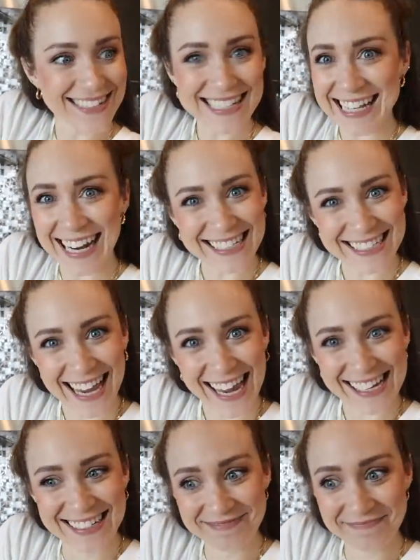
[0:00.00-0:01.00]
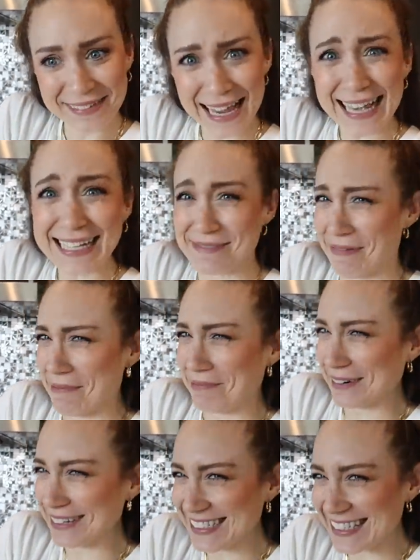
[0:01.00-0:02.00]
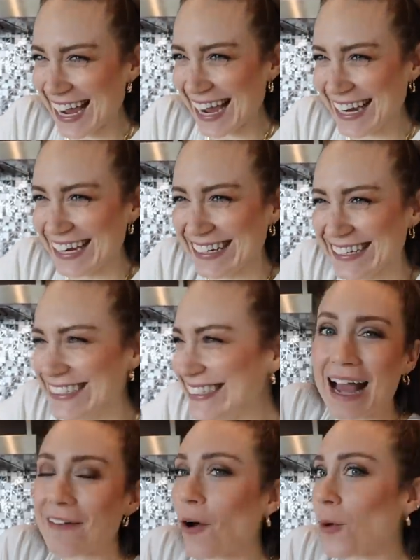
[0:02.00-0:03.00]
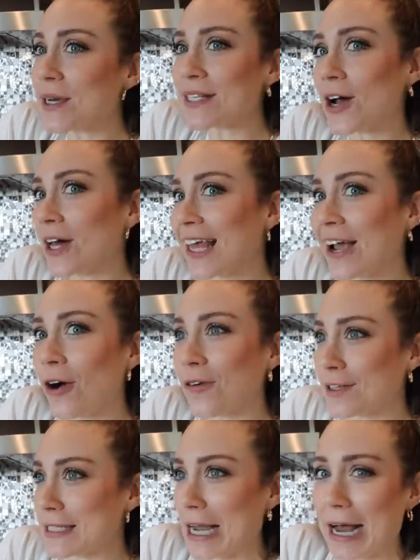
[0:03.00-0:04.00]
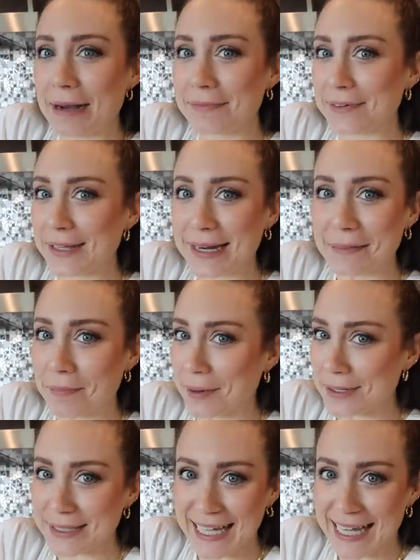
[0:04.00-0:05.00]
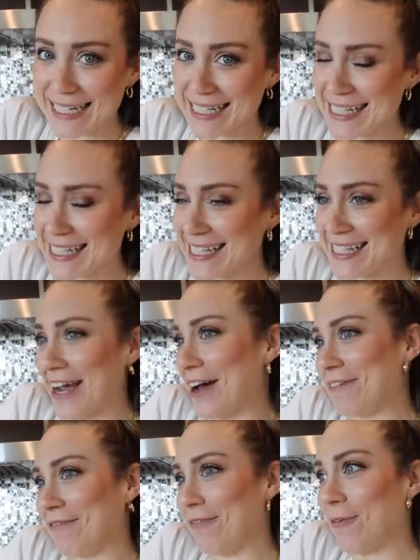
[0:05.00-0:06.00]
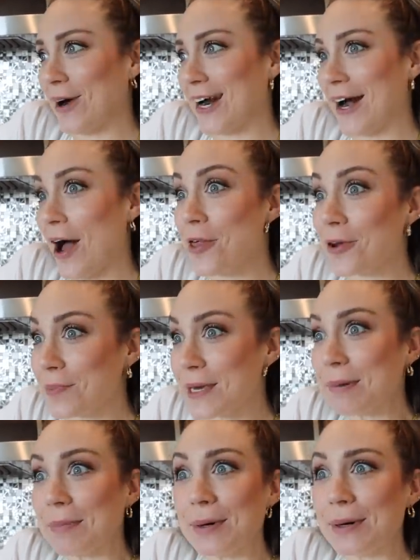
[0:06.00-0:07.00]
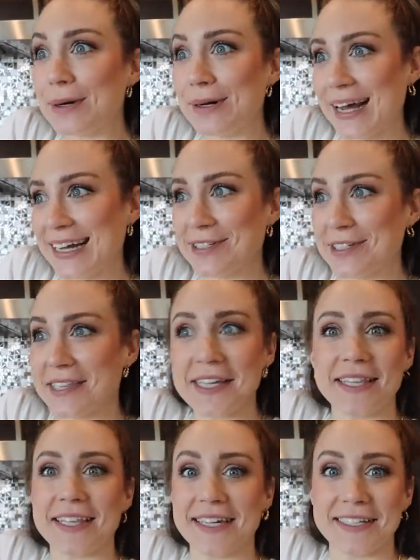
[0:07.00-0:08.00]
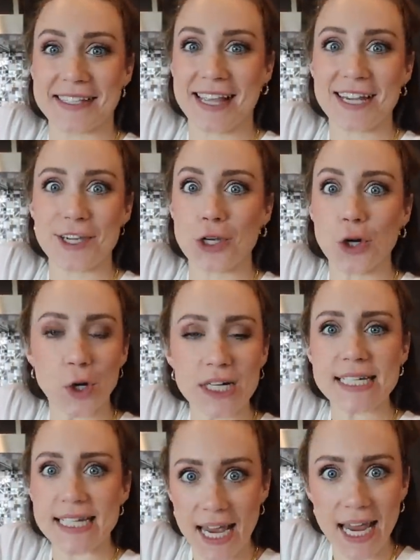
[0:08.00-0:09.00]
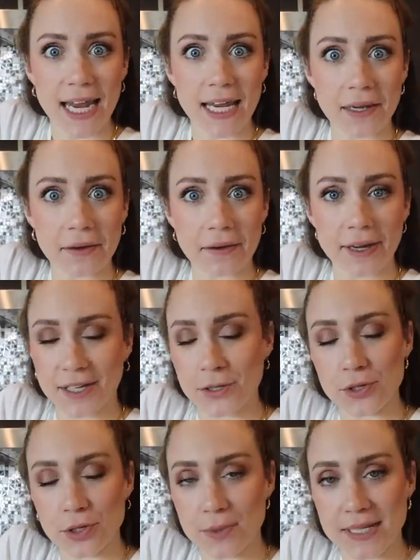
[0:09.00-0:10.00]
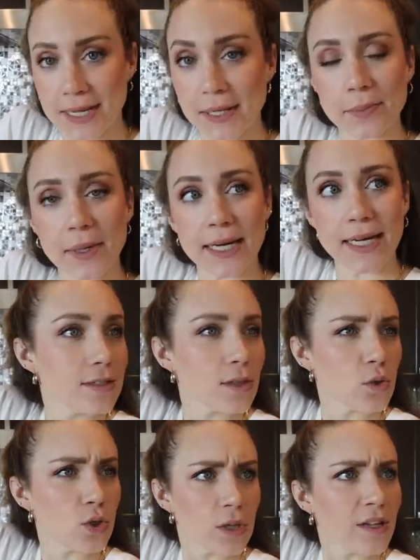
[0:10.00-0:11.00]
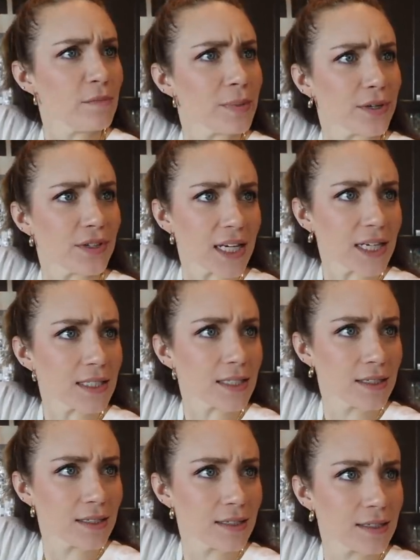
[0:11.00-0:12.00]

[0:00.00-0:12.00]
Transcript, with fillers: It's the next day. It's my birthday. I've always gone like over the top for like birthdays and stuff for other people. I just think that it's like your day and you should be celebrated. Don't you love birthdays?